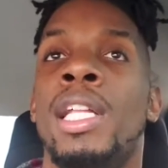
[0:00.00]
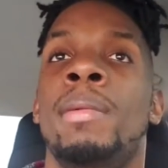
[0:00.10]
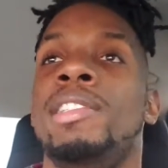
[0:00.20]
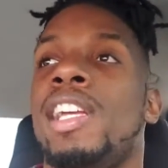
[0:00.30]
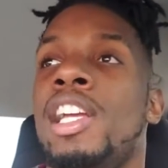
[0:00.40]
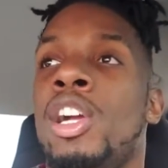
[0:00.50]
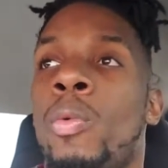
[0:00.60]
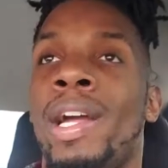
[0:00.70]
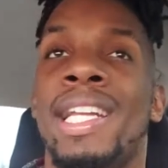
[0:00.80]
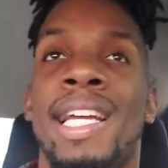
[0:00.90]
Let me tell you a
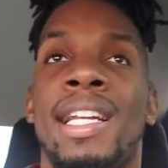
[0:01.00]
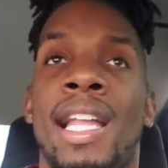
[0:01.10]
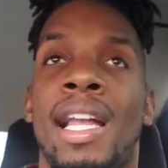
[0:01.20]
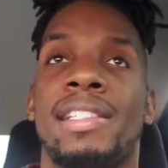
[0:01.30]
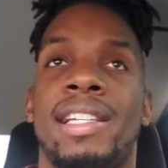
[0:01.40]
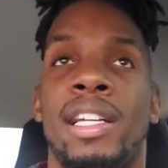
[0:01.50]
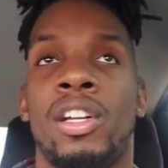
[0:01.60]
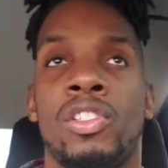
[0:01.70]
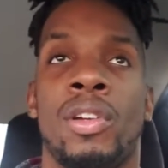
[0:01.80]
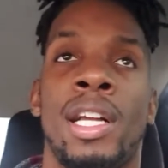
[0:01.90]
way to get a lot of
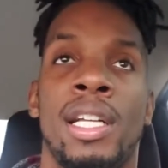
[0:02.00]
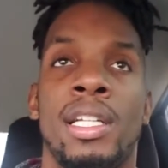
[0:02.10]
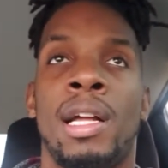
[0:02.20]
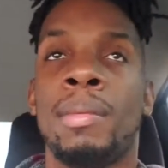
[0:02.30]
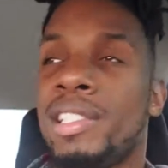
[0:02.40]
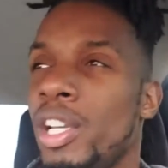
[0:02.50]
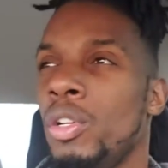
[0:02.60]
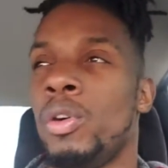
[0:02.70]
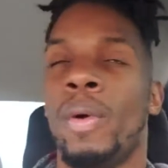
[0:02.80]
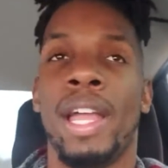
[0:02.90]
sales, right? I'm going to tell
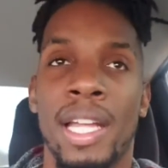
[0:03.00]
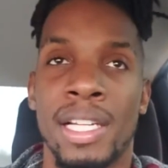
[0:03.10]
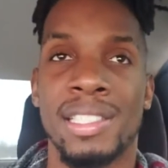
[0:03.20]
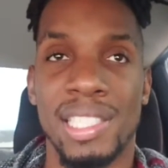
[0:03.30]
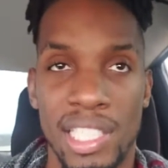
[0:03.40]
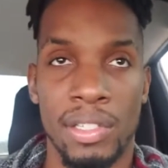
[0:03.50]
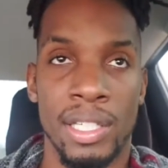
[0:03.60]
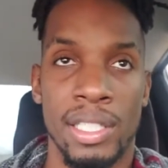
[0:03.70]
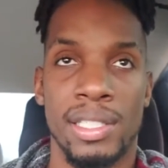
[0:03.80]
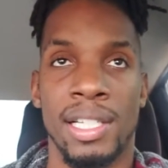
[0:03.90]
you a way, a
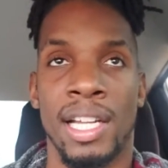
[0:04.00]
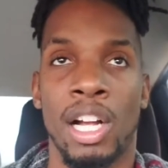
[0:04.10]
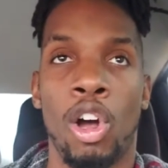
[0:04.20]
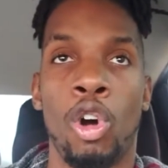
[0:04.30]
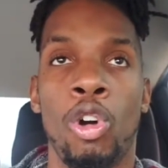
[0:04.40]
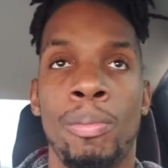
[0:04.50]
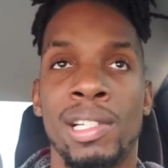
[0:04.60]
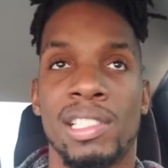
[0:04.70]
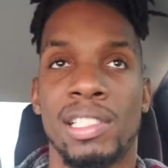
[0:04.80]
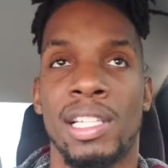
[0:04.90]
secret to get a whole
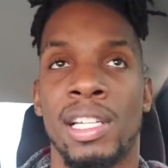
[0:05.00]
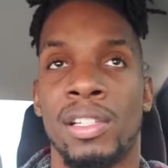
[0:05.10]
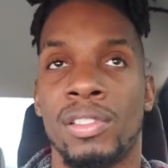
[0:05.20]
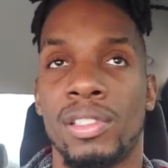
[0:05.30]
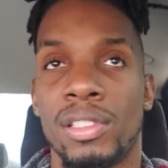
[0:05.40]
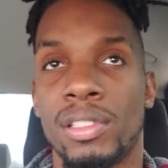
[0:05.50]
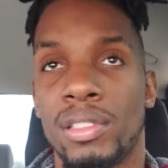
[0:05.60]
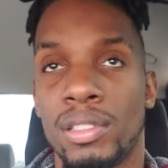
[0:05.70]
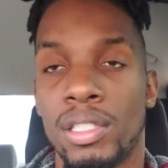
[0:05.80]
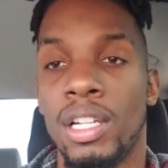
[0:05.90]
bunch of sales.
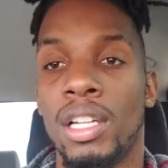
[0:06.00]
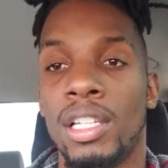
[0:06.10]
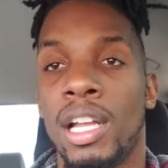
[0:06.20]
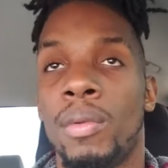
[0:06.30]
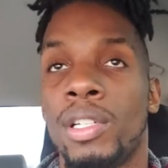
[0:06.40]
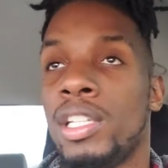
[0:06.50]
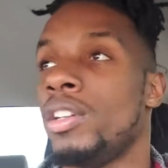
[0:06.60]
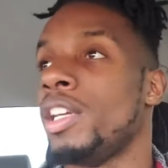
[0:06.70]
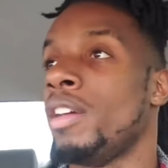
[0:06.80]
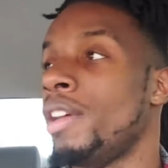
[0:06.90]
Y'all want to
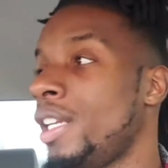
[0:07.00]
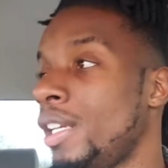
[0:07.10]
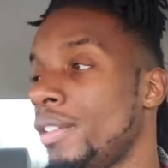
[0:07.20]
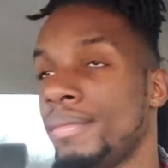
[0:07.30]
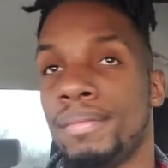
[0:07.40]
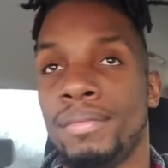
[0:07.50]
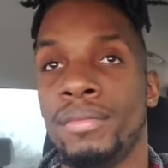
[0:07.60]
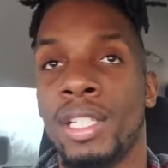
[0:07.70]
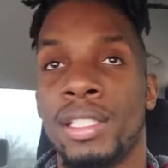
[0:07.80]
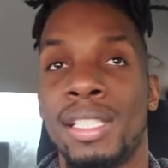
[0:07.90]
know? Y'all ready?
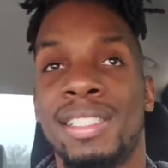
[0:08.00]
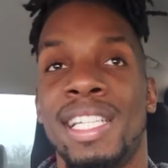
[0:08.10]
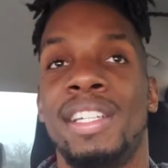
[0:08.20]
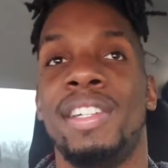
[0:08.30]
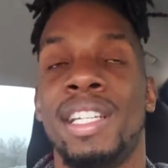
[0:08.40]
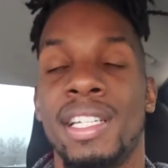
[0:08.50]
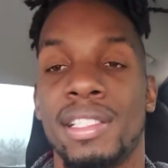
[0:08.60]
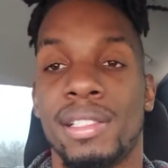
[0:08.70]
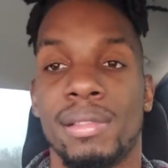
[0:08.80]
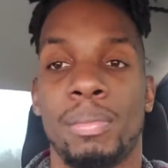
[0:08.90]
The secret
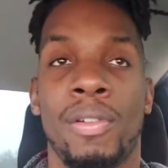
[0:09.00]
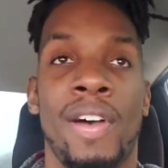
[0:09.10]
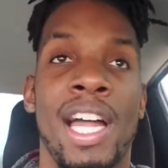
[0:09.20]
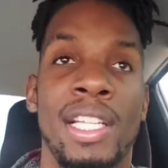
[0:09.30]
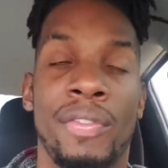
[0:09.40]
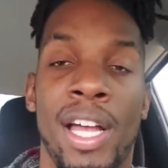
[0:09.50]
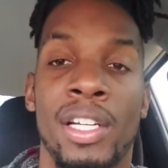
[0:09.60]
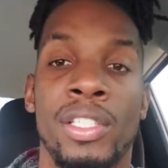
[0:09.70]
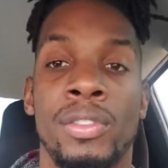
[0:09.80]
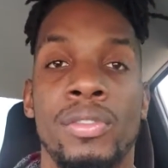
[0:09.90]
is providing
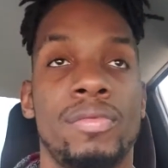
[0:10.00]
value.